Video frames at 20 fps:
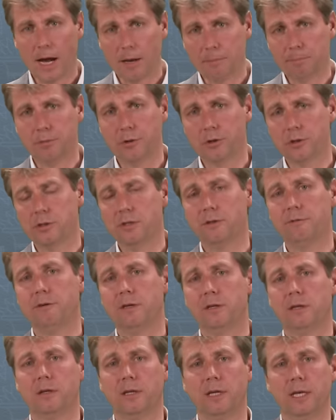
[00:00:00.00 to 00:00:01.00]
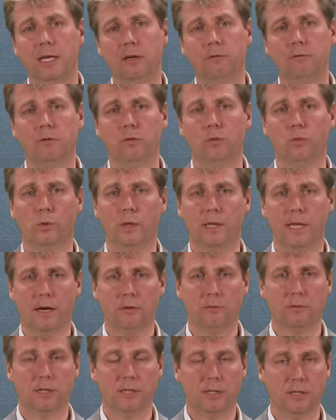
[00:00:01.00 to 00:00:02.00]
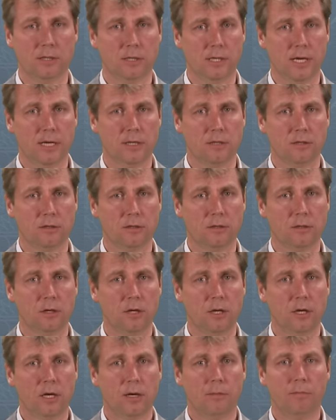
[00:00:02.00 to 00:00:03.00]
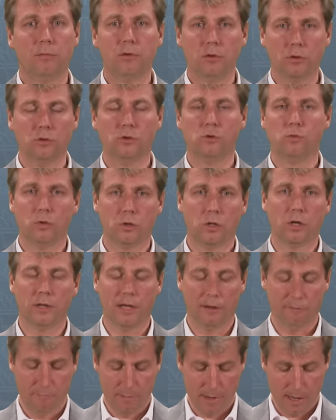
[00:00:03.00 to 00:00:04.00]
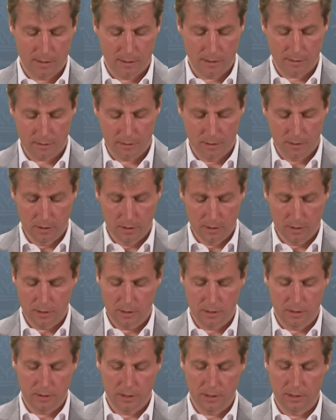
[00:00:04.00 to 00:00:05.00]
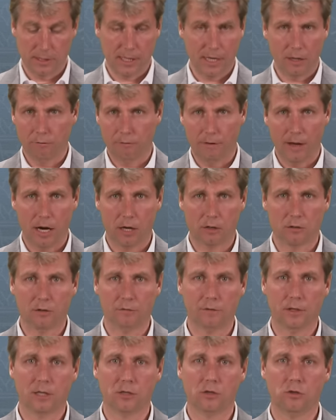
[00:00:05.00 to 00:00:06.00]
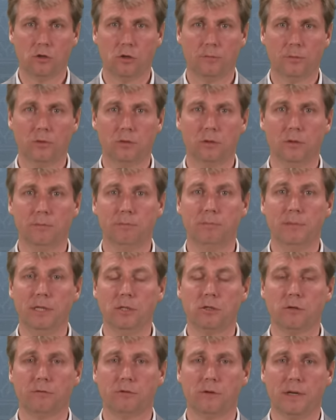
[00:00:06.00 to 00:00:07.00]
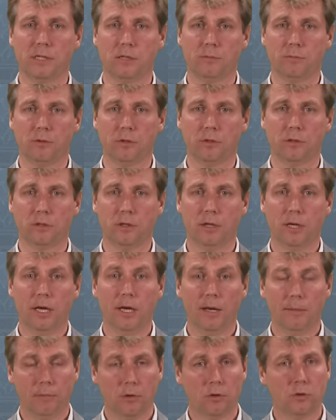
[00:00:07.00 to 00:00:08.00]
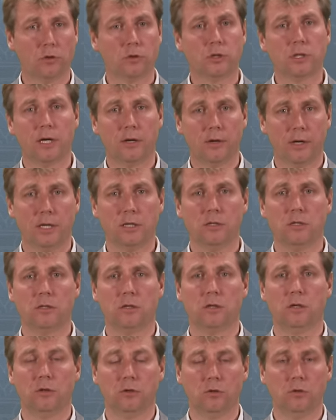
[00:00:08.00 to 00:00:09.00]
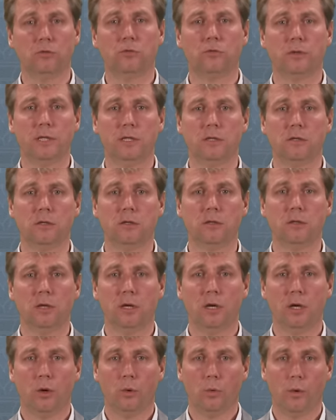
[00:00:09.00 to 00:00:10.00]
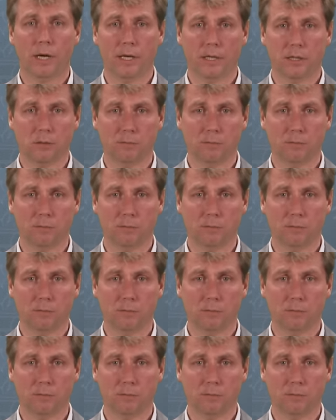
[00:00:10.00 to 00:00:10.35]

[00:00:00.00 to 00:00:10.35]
I personally think that even without this disaster, balloons would not have made it instead of aircraft as normal means of transport, because there is a good reason why